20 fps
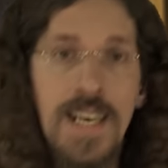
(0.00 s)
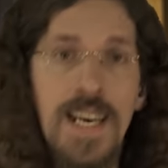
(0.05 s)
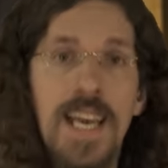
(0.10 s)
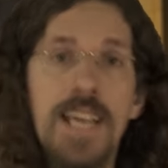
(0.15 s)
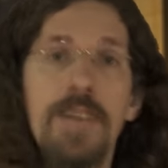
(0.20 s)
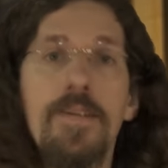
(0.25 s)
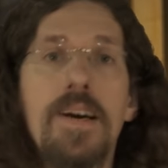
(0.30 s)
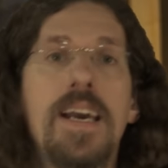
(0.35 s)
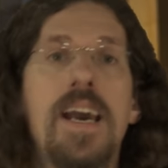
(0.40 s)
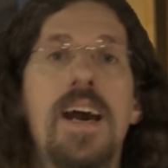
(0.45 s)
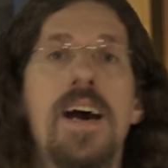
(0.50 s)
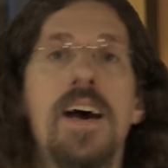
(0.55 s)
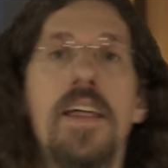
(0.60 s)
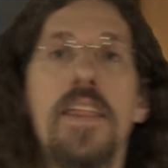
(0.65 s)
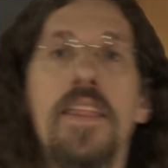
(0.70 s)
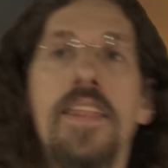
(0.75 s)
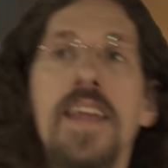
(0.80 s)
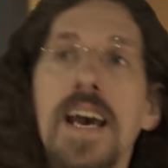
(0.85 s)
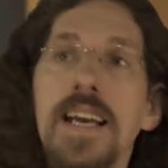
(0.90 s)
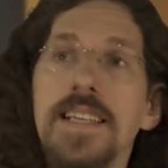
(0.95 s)
Anyway,
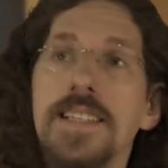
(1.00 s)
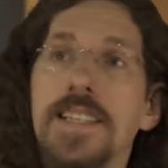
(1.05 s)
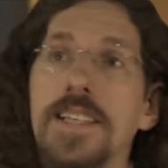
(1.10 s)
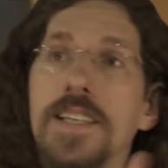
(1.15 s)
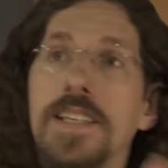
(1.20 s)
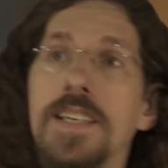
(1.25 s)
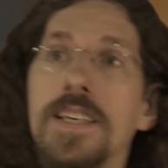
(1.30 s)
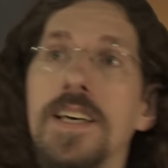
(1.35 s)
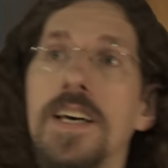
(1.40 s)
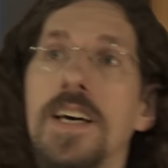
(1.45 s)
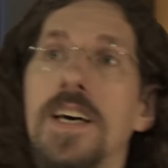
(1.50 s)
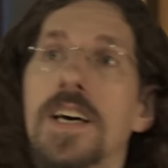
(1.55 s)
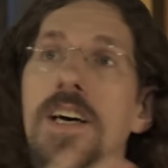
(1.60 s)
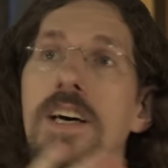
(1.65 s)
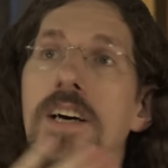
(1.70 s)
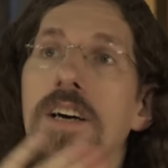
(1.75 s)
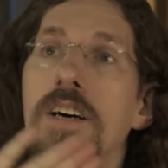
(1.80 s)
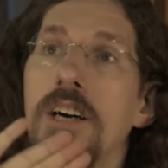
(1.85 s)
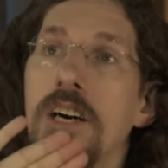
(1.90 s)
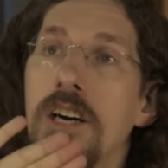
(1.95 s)
that
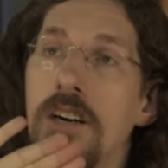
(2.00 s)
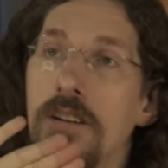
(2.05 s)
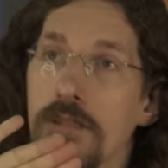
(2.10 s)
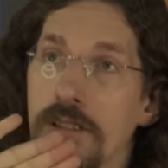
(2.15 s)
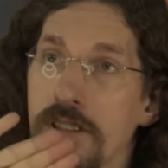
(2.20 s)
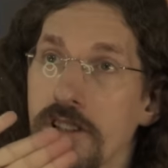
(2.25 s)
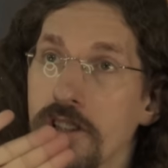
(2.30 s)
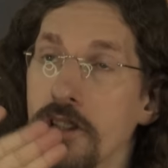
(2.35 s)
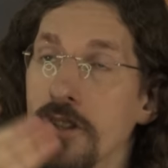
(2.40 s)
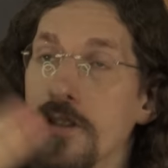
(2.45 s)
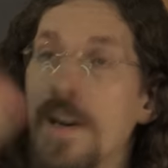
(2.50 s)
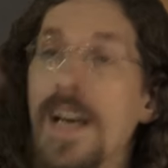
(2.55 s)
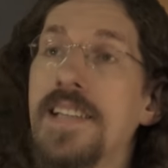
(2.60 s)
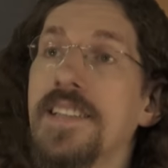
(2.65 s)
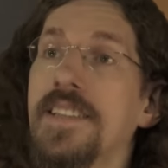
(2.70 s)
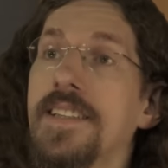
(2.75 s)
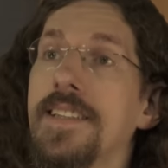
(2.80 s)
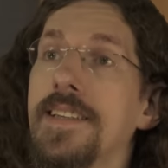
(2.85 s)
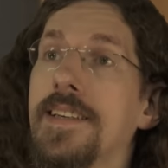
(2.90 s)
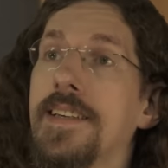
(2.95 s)
was
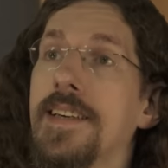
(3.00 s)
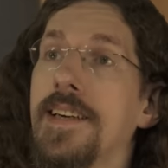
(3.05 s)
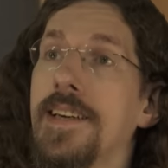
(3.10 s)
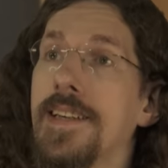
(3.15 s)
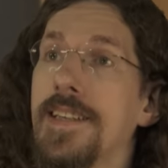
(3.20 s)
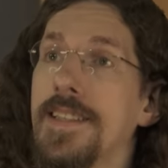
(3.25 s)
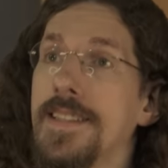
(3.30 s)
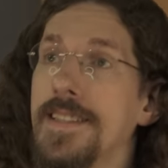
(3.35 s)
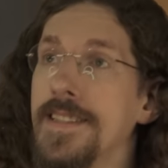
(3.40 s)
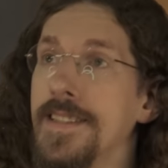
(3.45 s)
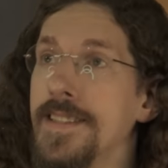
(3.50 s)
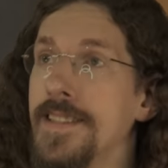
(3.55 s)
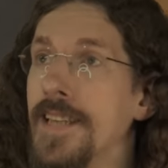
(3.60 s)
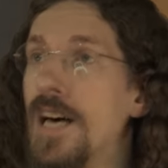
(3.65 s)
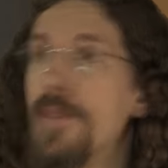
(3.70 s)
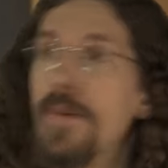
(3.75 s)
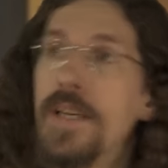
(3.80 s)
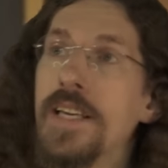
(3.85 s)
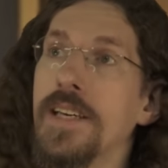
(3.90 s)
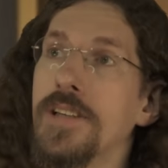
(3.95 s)
Jurassic
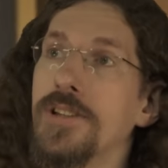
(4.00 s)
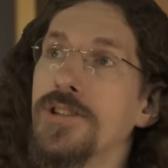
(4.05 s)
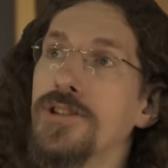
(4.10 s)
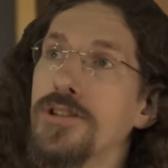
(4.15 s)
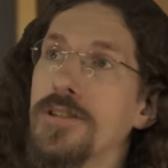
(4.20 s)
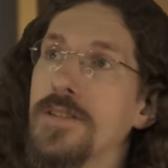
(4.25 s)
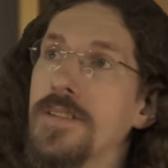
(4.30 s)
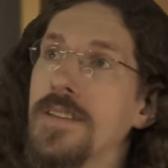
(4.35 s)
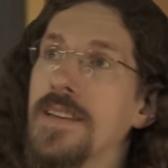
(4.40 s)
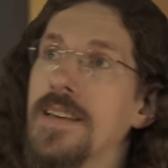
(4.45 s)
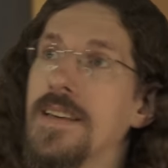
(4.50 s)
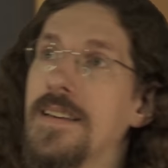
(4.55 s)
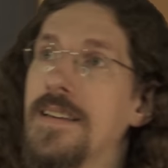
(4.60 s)
Domination.